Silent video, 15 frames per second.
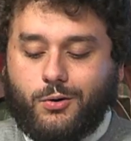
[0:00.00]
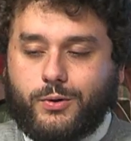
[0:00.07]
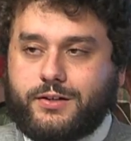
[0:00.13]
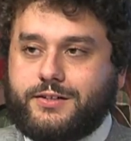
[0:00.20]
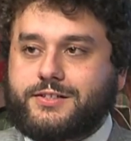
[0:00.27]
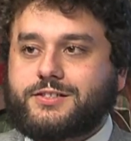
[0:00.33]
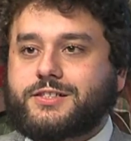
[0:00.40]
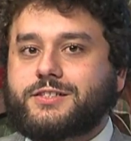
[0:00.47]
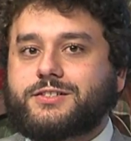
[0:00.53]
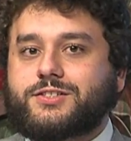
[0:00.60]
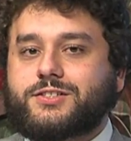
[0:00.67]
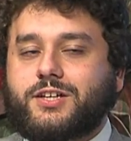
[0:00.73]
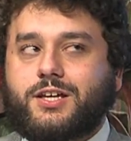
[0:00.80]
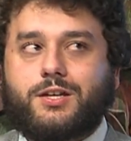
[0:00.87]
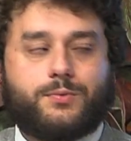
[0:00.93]
Willis
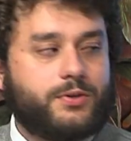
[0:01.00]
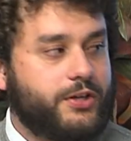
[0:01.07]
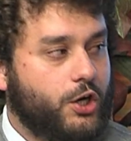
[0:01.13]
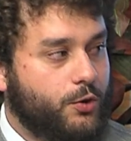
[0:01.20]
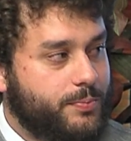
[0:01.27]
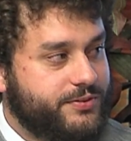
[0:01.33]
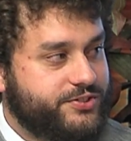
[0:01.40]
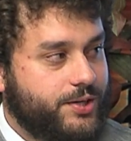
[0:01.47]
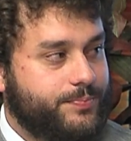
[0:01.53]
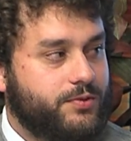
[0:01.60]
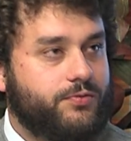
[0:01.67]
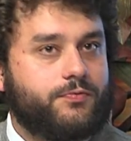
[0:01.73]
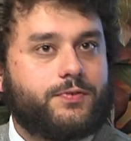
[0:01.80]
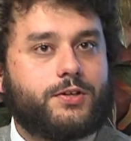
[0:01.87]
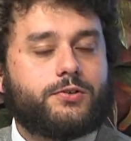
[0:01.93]
is he really opens up the
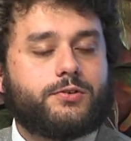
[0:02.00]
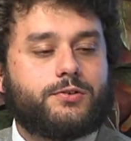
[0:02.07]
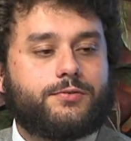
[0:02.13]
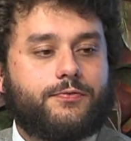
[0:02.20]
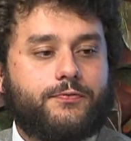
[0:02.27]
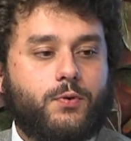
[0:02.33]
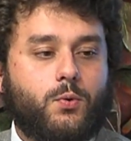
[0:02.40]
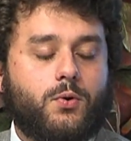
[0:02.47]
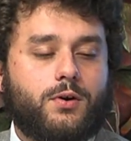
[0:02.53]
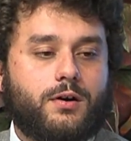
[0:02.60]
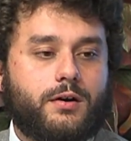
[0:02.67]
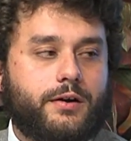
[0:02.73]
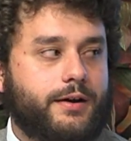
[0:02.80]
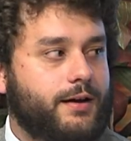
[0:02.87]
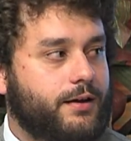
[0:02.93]
field
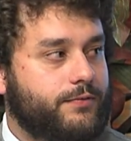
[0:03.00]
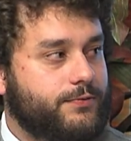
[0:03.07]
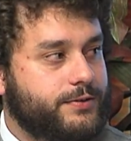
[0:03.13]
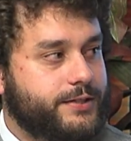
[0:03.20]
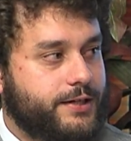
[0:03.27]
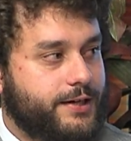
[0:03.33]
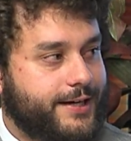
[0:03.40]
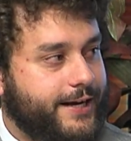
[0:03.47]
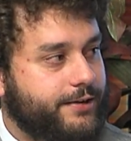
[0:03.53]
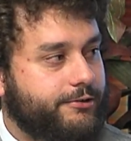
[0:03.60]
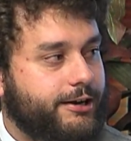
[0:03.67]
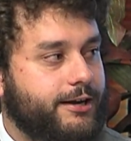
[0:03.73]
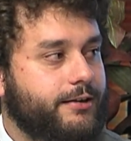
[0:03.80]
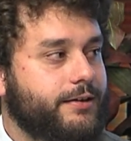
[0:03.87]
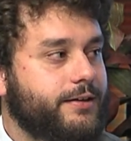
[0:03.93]
for Derrick
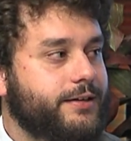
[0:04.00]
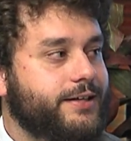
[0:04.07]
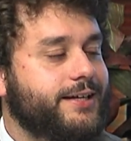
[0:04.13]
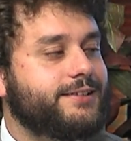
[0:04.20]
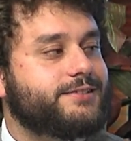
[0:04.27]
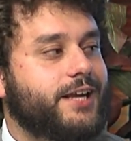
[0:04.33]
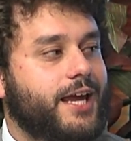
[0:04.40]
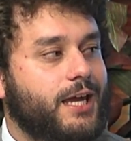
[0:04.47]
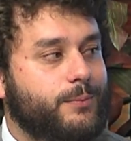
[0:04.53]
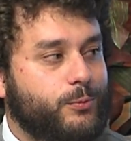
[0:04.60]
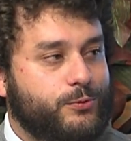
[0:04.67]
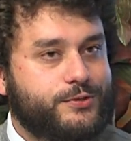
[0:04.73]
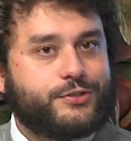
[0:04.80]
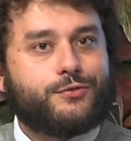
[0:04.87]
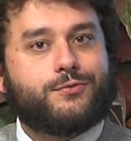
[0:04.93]
Henry. He's
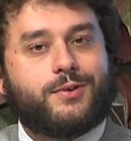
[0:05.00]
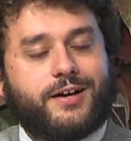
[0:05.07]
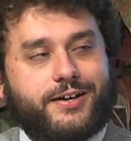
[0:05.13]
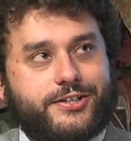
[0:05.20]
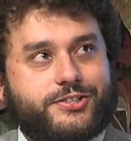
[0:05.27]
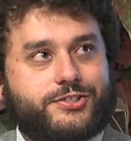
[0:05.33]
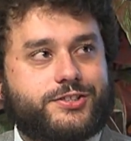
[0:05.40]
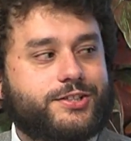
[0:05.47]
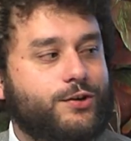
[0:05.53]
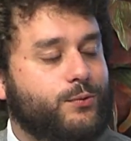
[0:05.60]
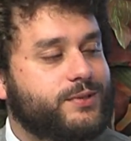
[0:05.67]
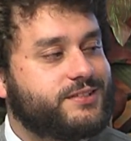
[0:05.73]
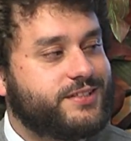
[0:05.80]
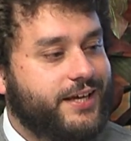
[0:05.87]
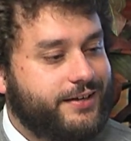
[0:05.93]
able to rush,
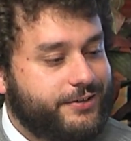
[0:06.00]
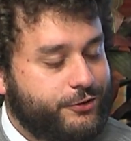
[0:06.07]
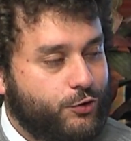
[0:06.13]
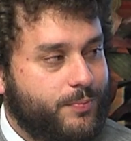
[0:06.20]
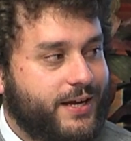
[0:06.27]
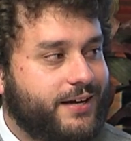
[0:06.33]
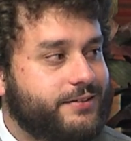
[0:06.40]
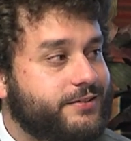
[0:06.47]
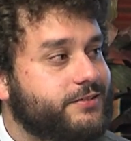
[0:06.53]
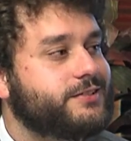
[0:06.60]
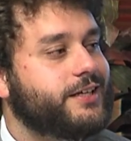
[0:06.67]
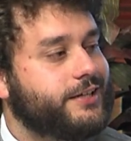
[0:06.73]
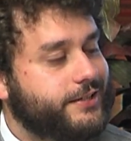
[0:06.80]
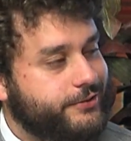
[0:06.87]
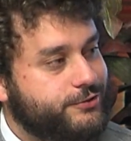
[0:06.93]
with Tannehill back there.
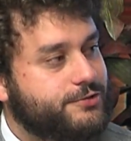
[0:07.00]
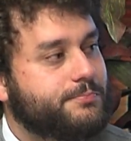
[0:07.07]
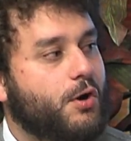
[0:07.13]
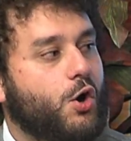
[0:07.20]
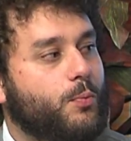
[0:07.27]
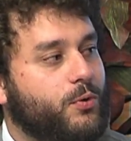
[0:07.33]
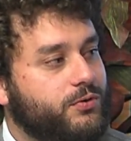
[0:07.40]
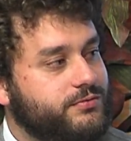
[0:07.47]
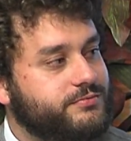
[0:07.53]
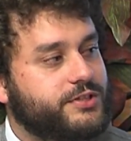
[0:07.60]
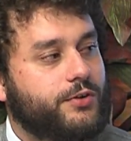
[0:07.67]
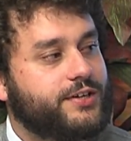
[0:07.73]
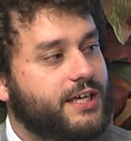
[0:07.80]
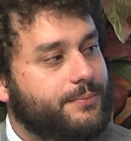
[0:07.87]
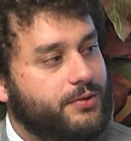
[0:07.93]
Tannehill's mobile,
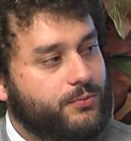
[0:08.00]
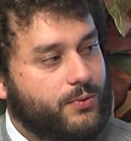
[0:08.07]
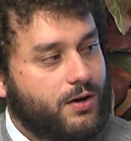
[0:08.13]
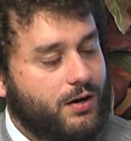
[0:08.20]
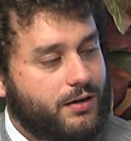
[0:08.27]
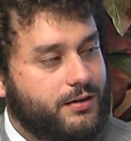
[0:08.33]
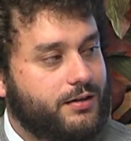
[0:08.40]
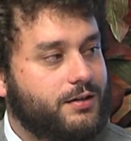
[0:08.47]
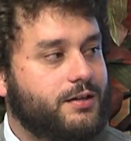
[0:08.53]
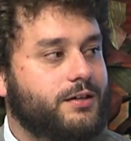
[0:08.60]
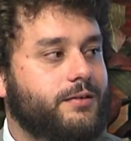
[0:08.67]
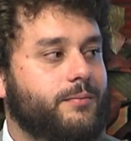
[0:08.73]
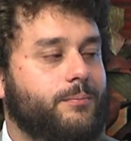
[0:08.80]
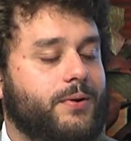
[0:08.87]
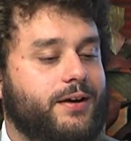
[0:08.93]
don't get me wrong,
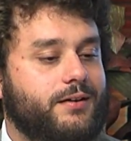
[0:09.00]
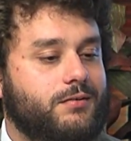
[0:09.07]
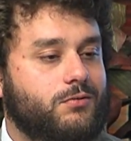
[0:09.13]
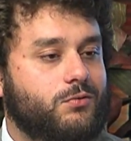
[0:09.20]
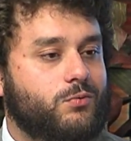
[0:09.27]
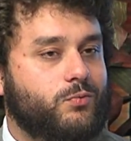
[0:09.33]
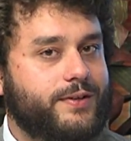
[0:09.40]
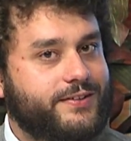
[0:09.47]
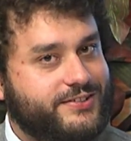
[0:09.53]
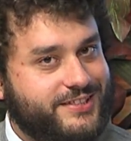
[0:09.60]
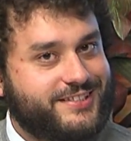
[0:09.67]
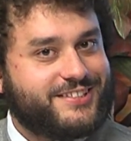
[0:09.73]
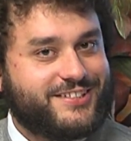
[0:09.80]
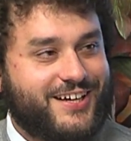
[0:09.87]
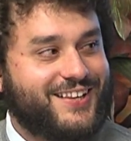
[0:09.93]
but Willis
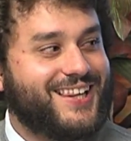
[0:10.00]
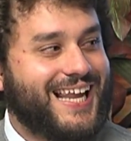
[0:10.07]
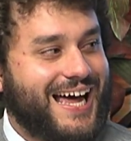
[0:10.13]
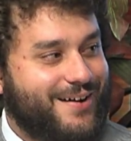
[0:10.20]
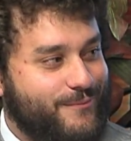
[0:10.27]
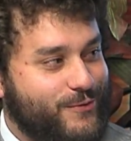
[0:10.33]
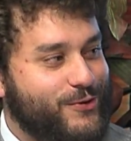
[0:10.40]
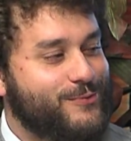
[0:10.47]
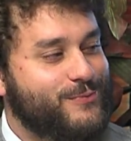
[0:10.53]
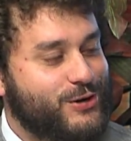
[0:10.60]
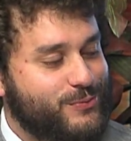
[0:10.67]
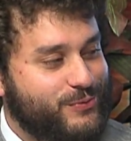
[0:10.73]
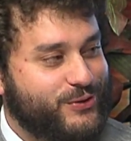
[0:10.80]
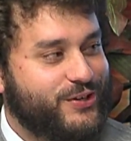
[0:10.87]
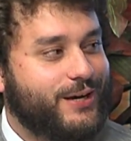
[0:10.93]
is a lot more
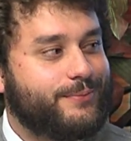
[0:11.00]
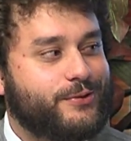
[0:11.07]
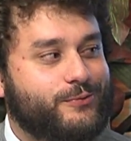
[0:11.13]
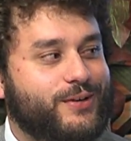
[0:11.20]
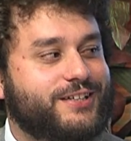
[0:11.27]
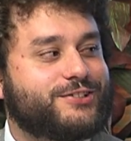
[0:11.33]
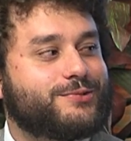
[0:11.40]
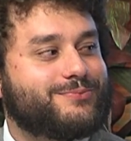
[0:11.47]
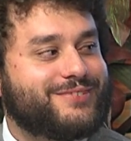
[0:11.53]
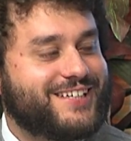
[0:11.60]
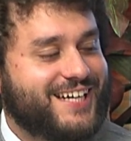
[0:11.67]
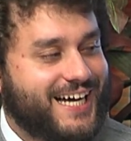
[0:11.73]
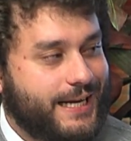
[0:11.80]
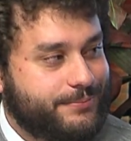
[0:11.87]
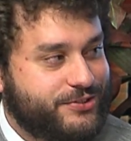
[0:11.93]
mobile. You're able to run some read
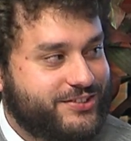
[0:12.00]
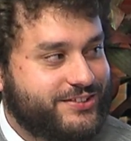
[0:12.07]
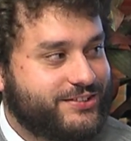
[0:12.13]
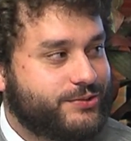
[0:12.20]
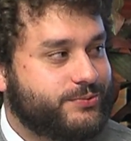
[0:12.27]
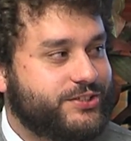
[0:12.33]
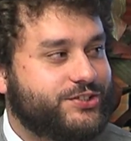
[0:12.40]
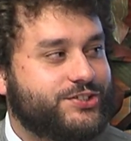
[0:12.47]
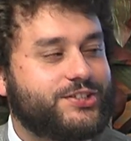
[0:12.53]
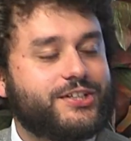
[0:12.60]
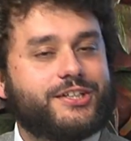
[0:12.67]
options, which